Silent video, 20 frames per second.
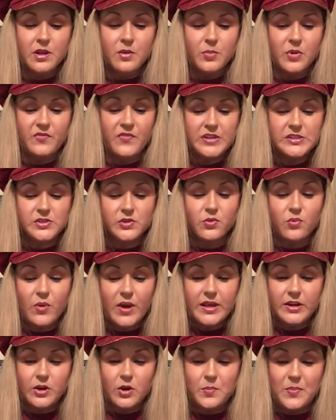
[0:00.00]
Professor
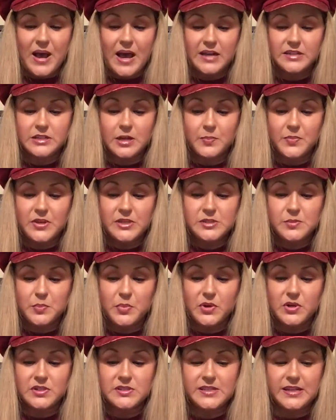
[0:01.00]
Ueno packed up his
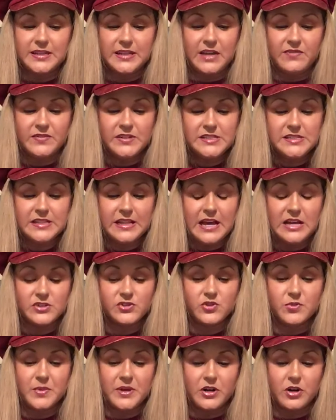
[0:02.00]
books and left his
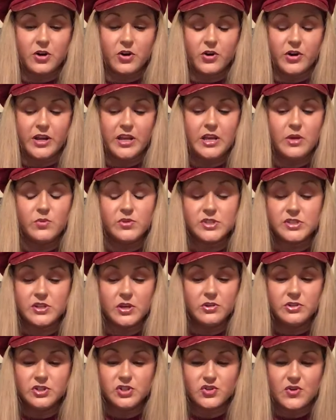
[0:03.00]
classroom in a hurry. He was
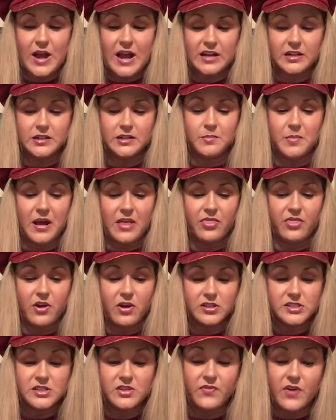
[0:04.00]
so distracted by
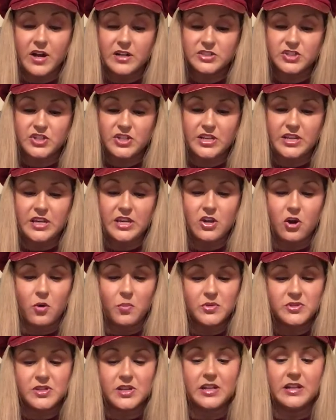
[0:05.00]
thoughts of Hachi, he
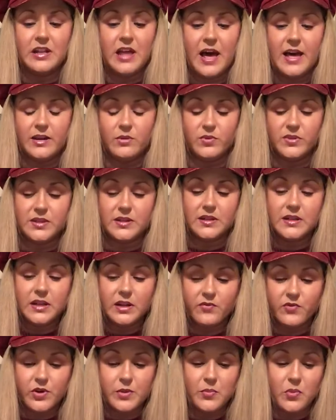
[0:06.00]
almost collided with a
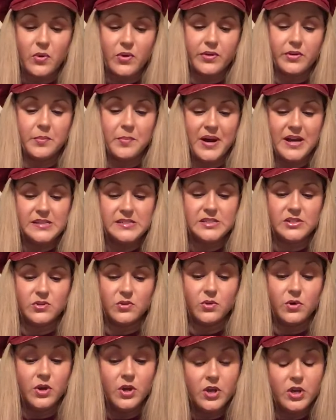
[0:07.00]
delivery boy on a
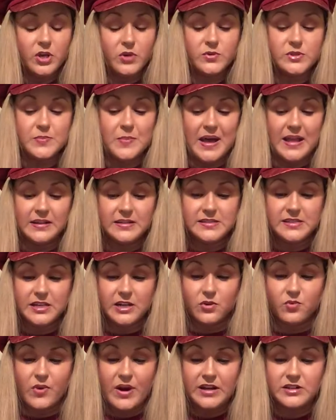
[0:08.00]
bicycle who was balancing
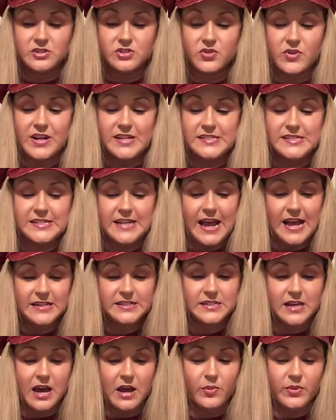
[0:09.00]
a round tray
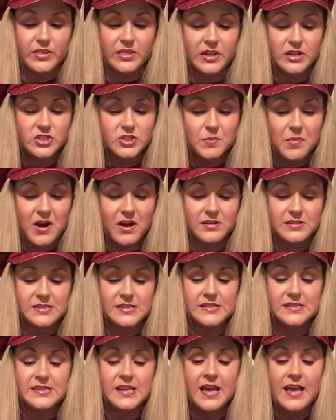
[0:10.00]
stacked high with lunch
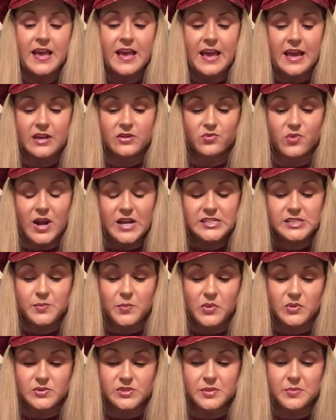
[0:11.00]
boxes and rice
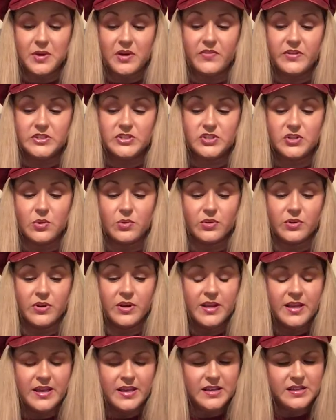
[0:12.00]
bowls above his shoulder.
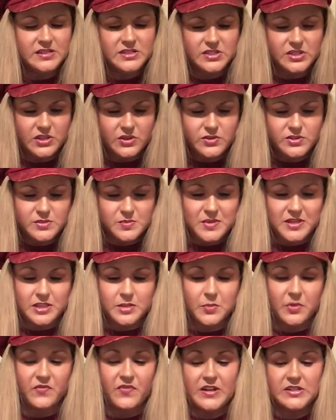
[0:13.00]
"Excuse me," the
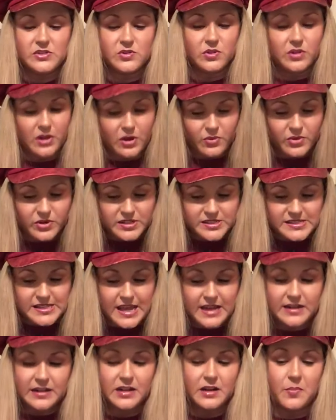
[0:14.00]
professor lowered his
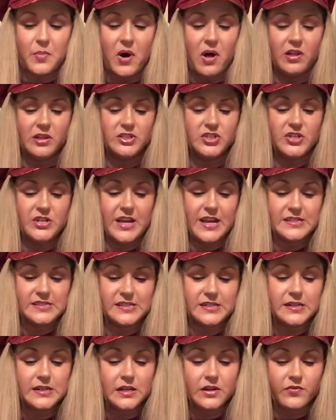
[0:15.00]
head in apology as the
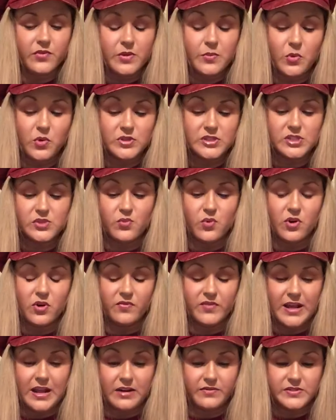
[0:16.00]
delivery boy
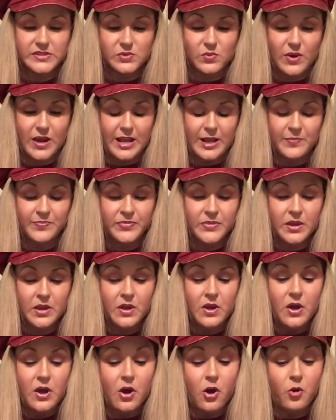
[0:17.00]
swerved out of his way.
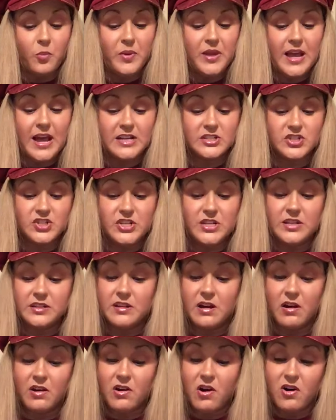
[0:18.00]
Hoping Hachi had
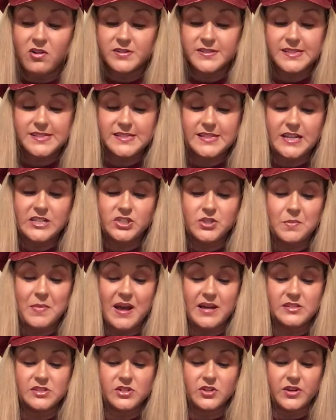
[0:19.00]
not caused the station
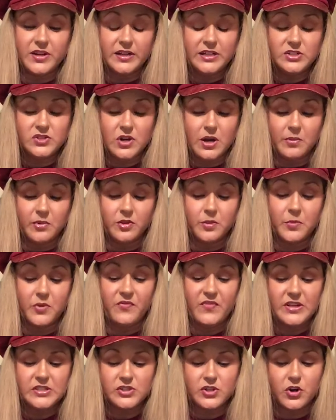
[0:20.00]
master any trouble, the
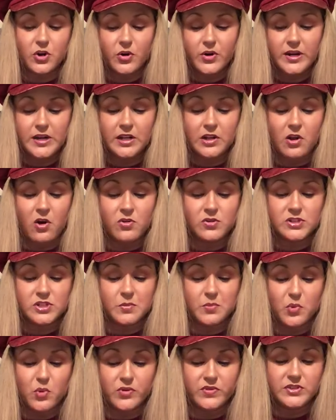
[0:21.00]
professor hurried along to
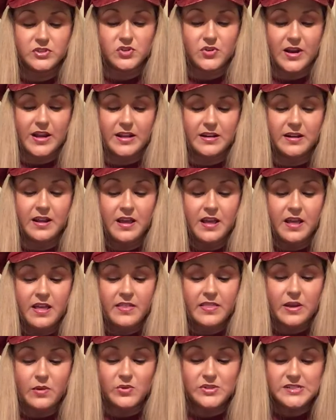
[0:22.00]
board the train
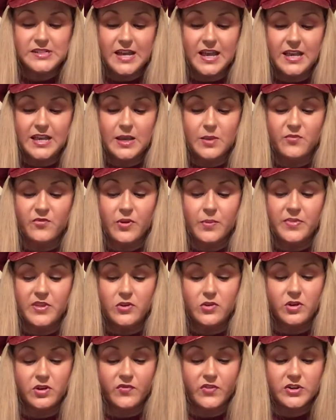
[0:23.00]
that would take him from the
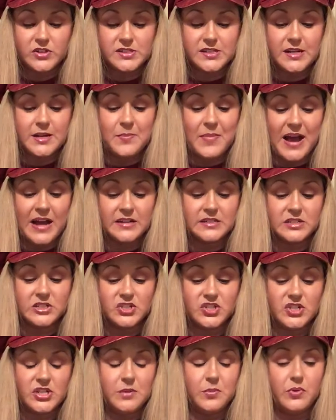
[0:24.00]
university back to
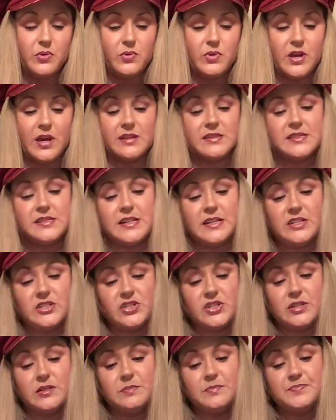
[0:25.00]
Shibuya
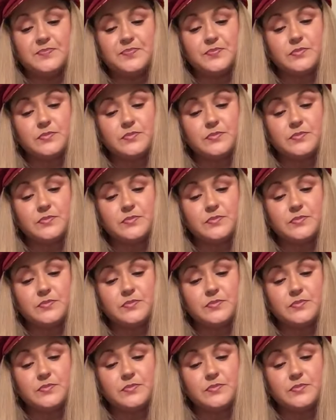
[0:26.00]
Station.